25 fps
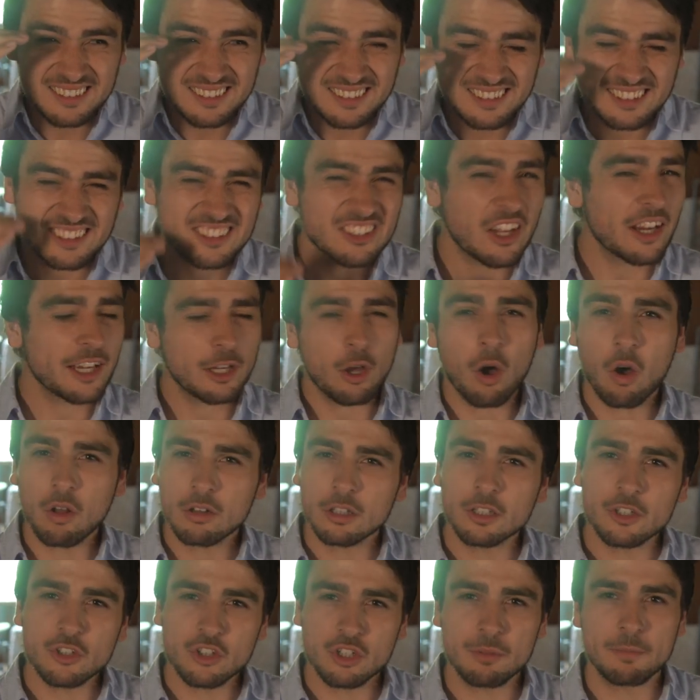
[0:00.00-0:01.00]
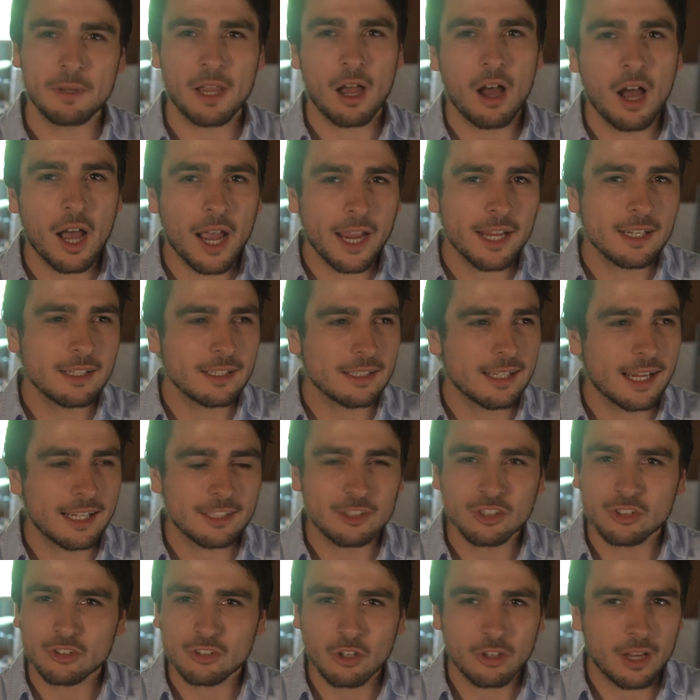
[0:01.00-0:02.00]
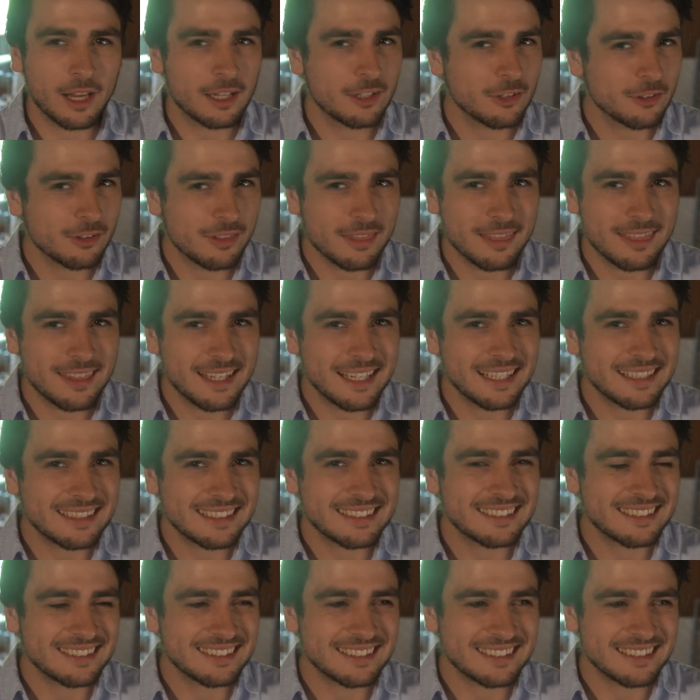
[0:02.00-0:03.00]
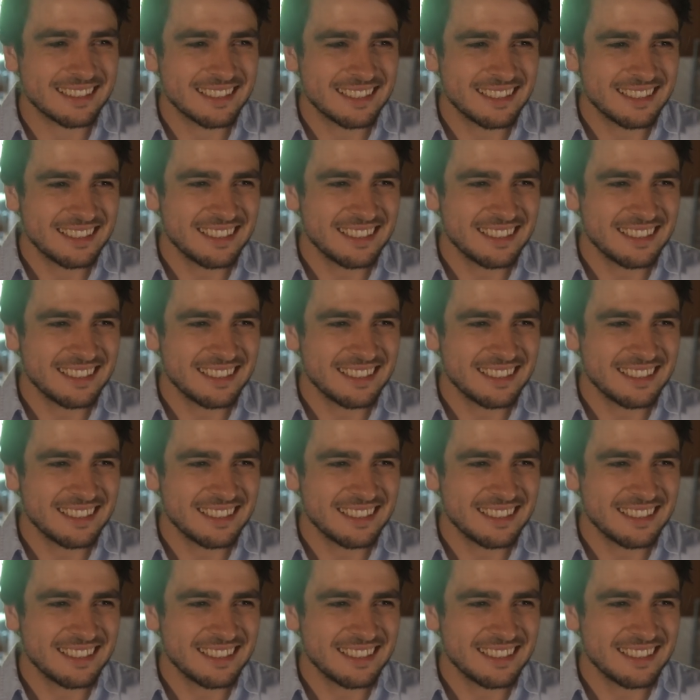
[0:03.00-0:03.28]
psychology behind it. I just don't, I don't think this is